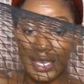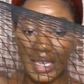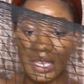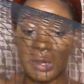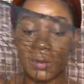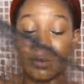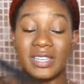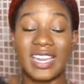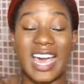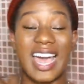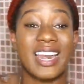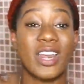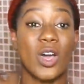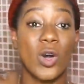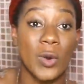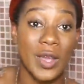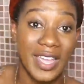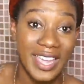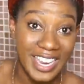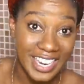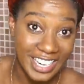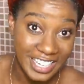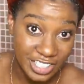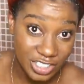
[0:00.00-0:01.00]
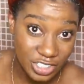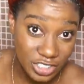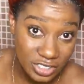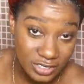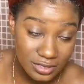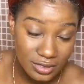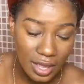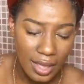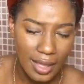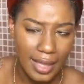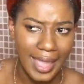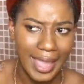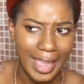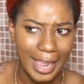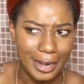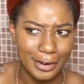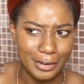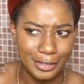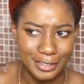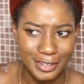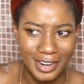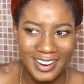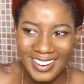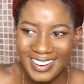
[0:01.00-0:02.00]
it will allow hair
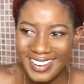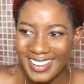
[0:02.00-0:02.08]
and